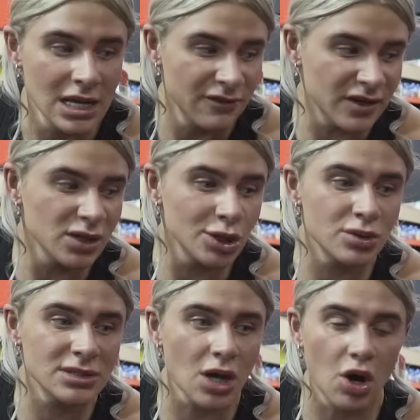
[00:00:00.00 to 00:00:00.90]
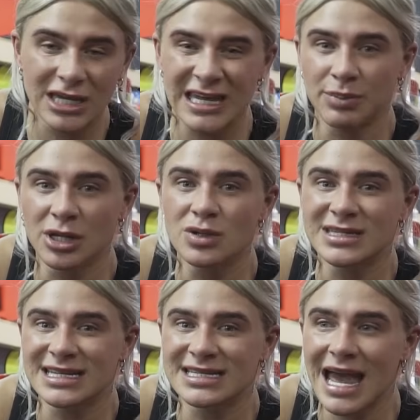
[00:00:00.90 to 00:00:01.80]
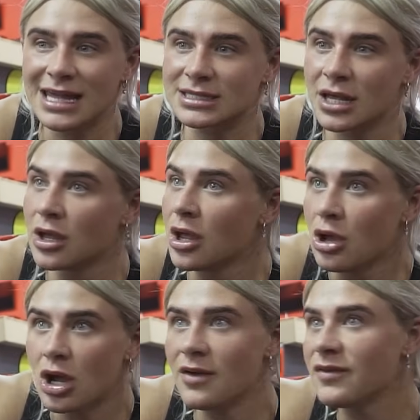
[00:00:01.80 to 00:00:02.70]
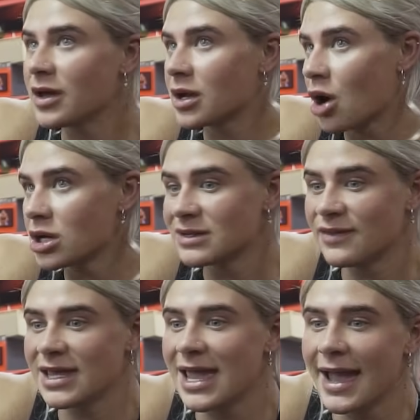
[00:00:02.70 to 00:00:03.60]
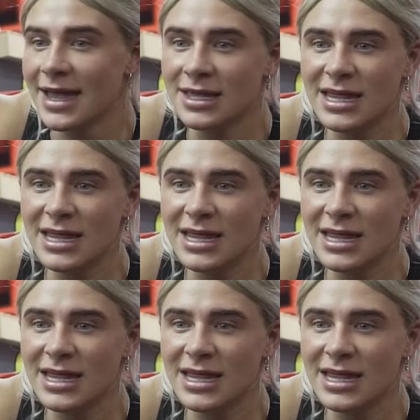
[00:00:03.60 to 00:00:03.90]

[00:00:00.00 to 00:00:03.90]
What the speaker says: If you lose or keep losing sets over the course of the year,